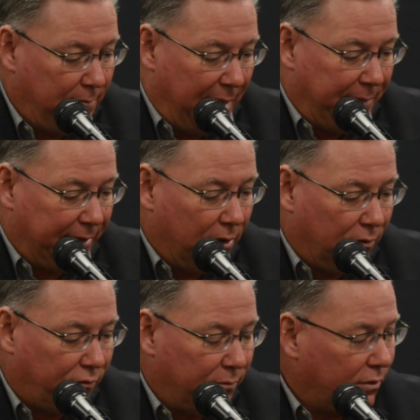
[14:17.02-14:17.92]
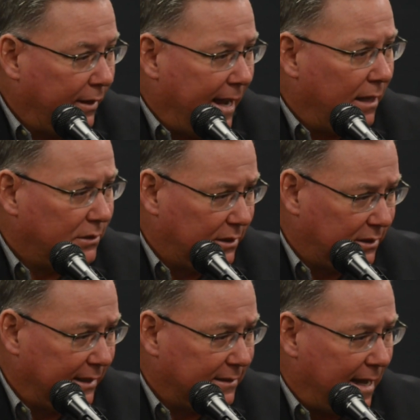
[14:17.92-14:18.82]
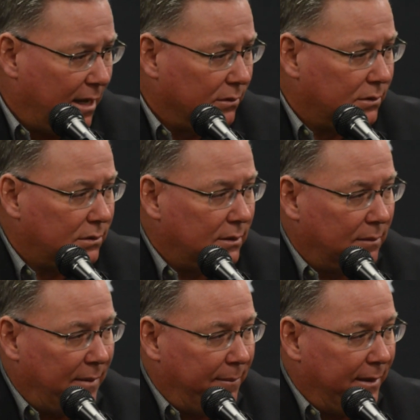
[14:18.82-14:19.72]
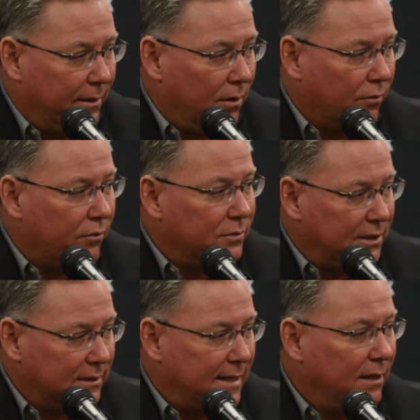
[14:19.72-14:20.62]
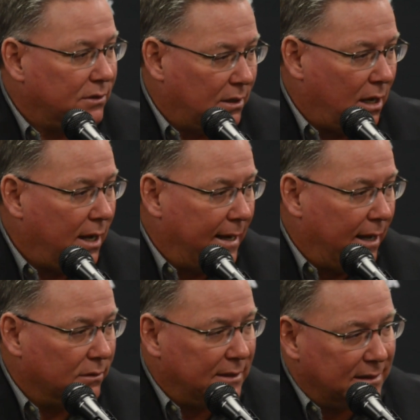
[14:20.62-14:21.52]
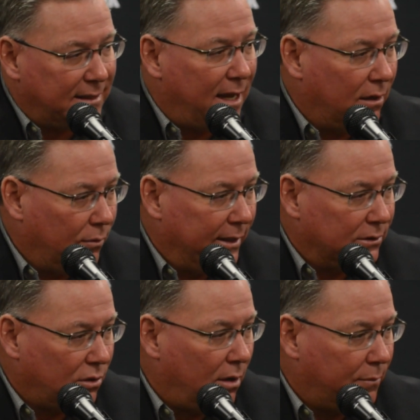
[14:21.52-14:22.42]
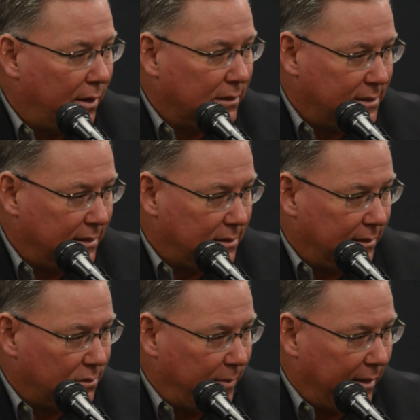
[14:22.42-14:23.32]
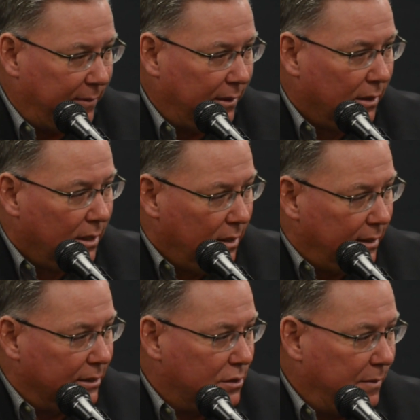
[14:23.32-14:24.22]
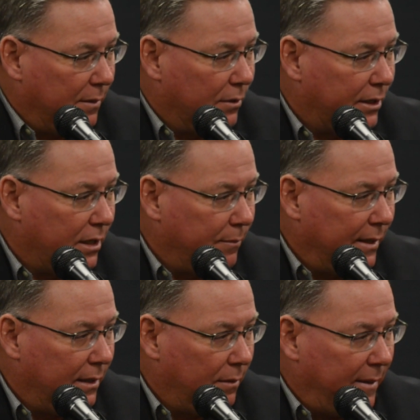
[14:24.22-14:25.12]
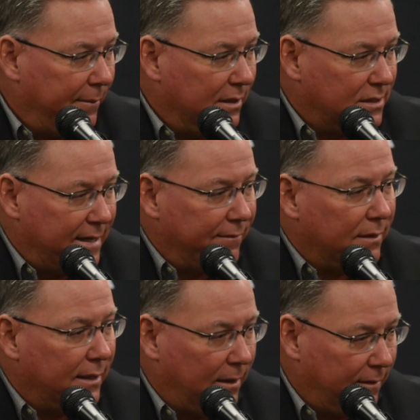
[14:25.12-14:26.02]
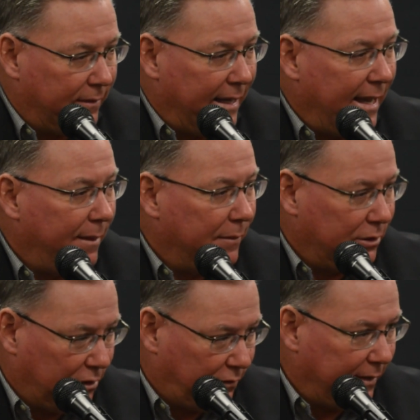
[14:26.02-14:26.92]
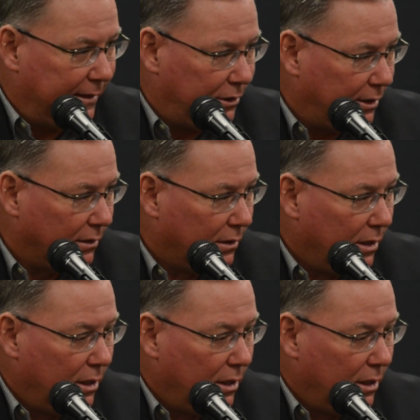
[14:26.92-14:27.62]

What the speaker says: Maybe it goes from 3 outs to 6 outs, then maybe it goes from 6 outs to 9 outs. That's kind of what his thought process is, maybe, is to be able to come in and maybe the 7th inning of the game and just finish it.